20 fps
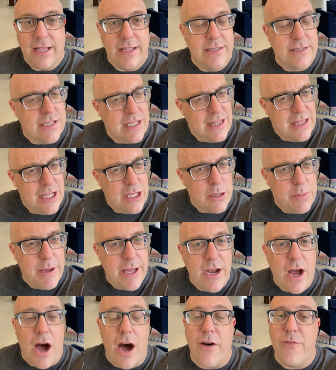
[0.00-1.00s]
it's a little
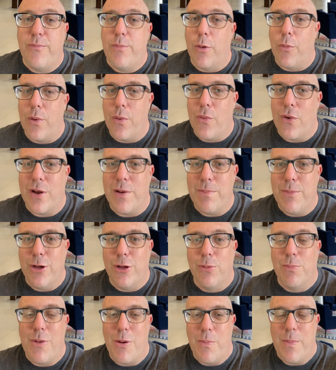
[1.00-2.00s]
bit off, but we want to
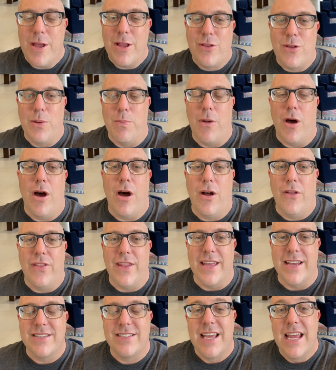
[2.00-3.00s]
build momentum on
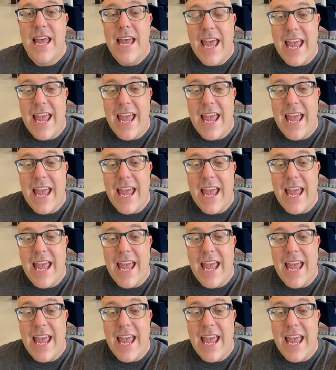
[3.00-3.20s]
this,